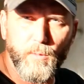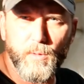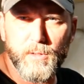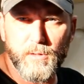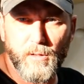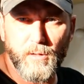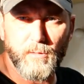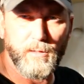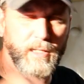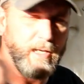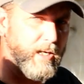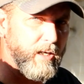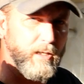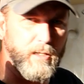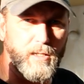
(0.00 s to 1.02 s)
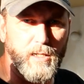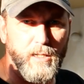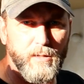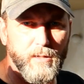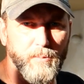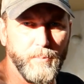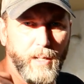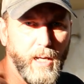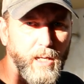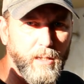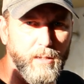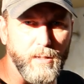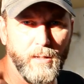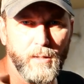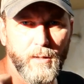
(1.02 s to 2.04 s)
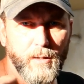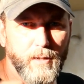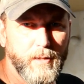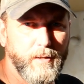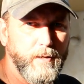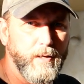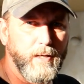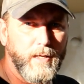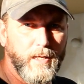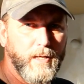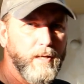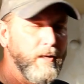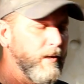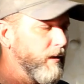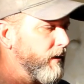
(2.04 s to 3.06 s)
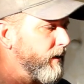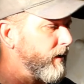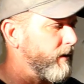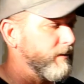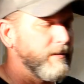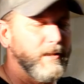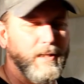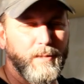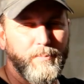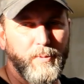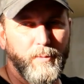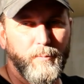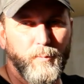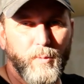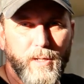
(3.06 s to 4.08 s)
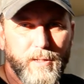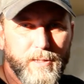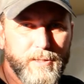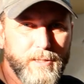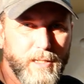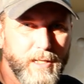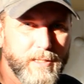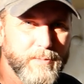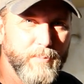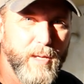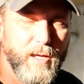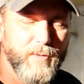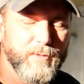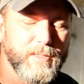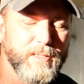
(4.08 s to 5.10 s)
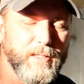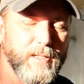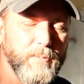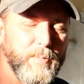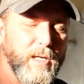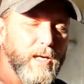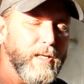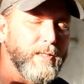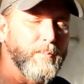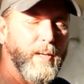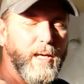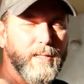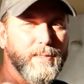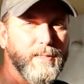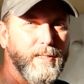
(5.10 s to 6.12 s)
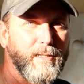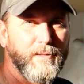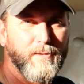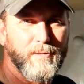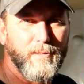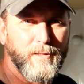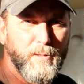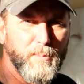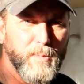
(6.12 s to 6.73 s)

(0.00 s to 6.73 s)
was all laying in the back on top of where the shocks mount behind the back seat here on our